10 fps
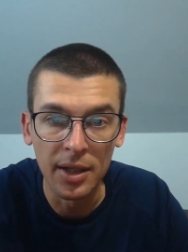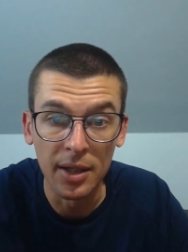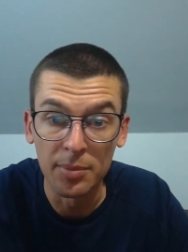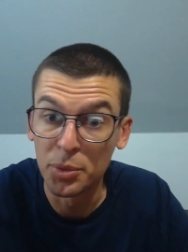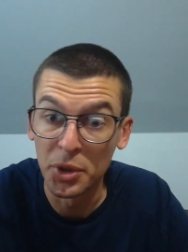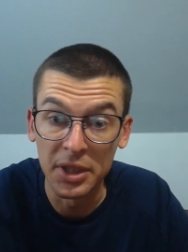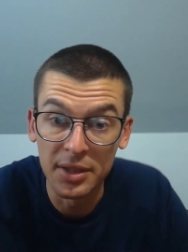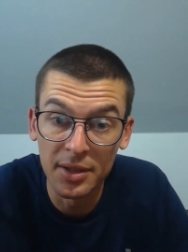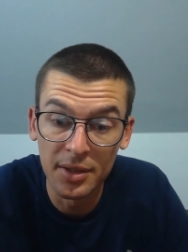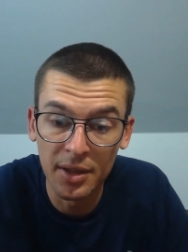Uh,
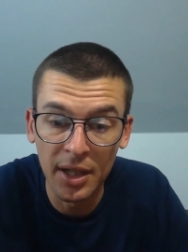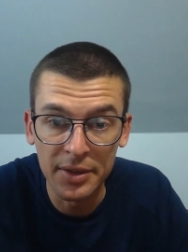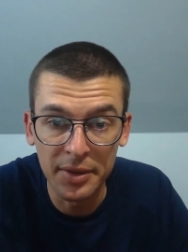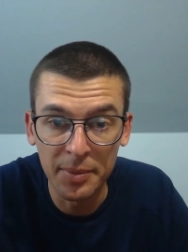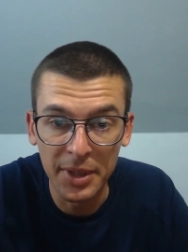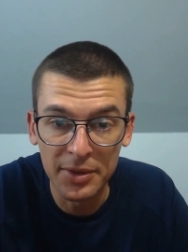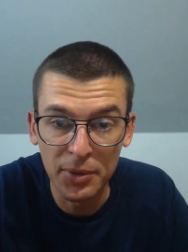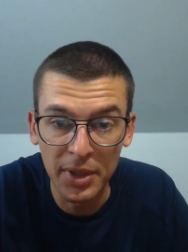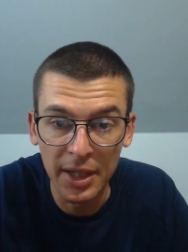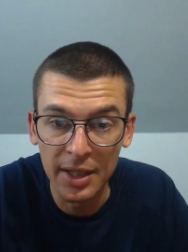pretty awesome. That's
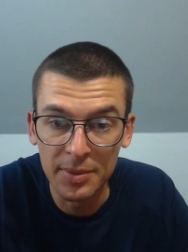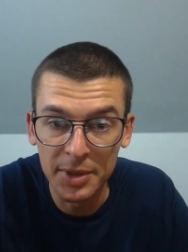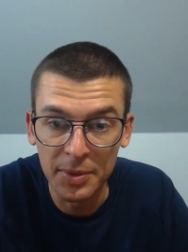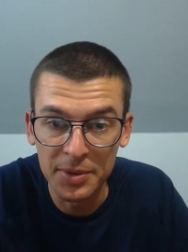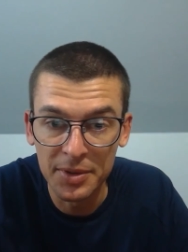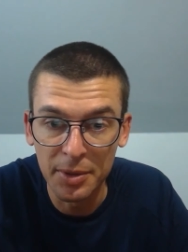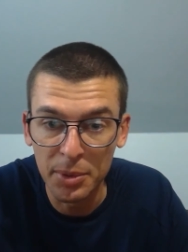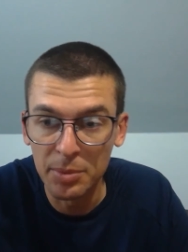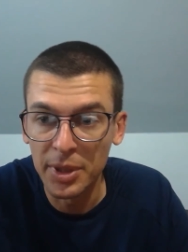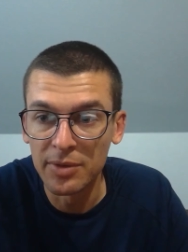twenty items that would still
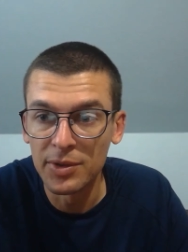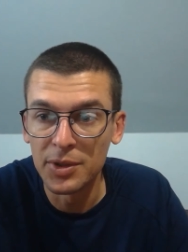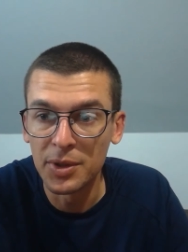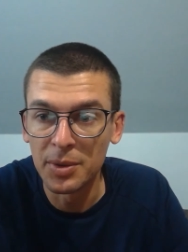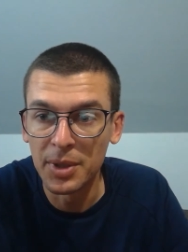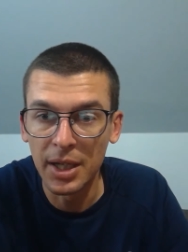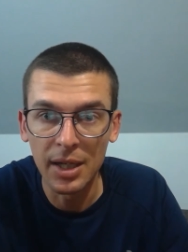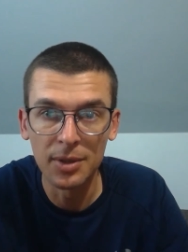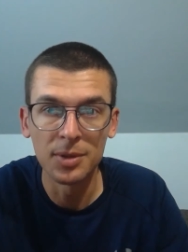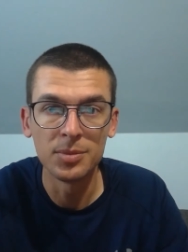be in my inventory when I
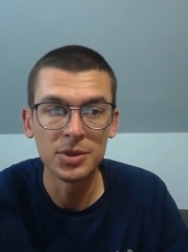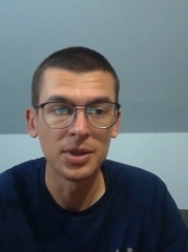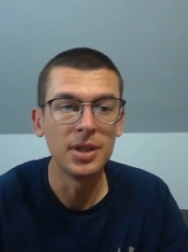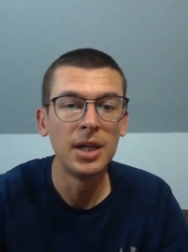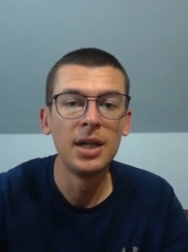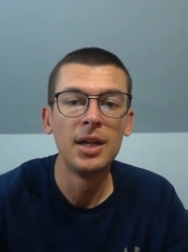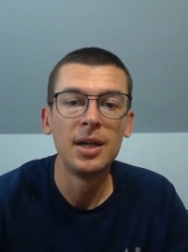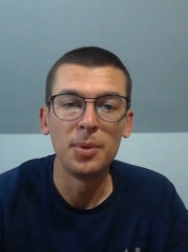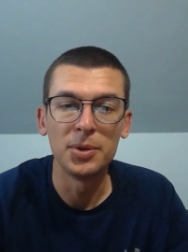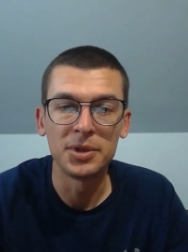got home. So
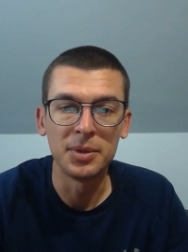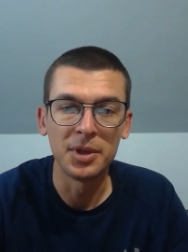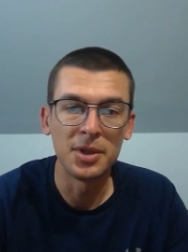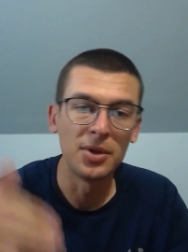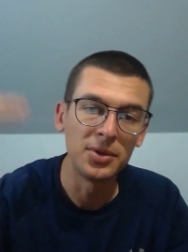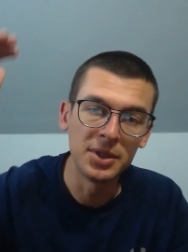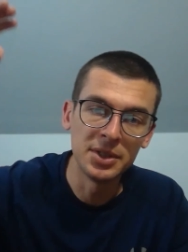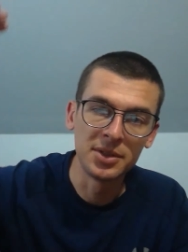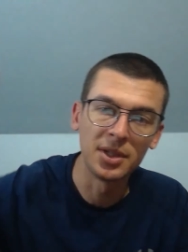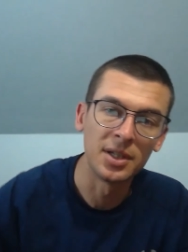we'll see what the total is.